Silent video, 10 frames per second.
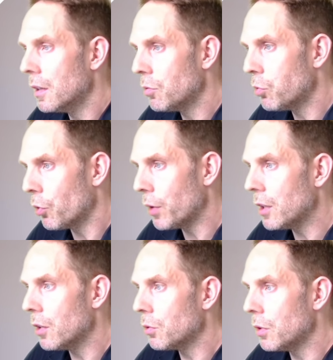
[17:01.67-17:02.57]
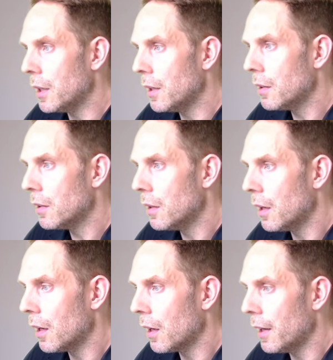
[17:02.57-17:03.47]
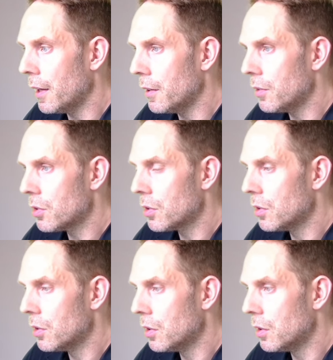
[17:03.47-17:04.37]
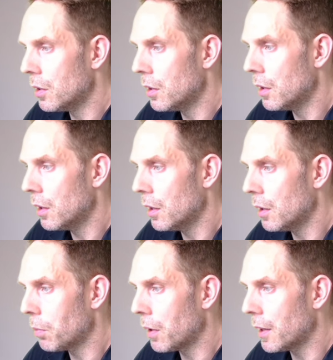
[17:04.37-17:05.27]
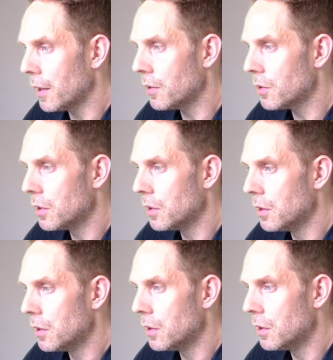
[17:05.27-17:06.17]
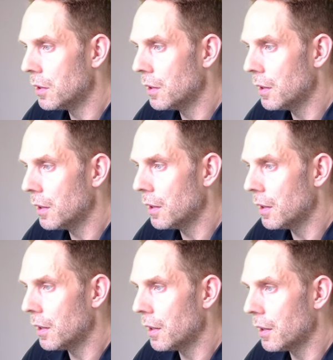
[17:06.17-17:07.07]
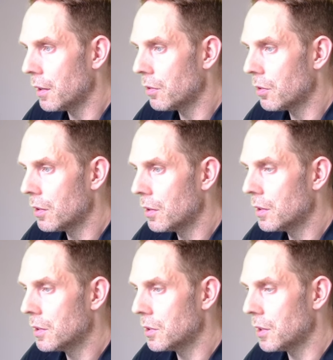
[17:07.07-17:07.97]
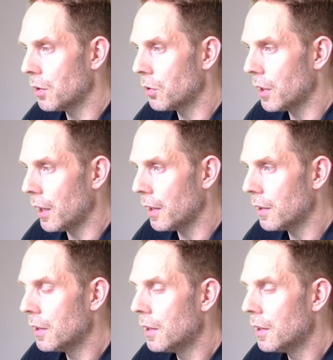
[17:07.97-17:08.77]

For read-only, I'll edit, apply it, and say OK.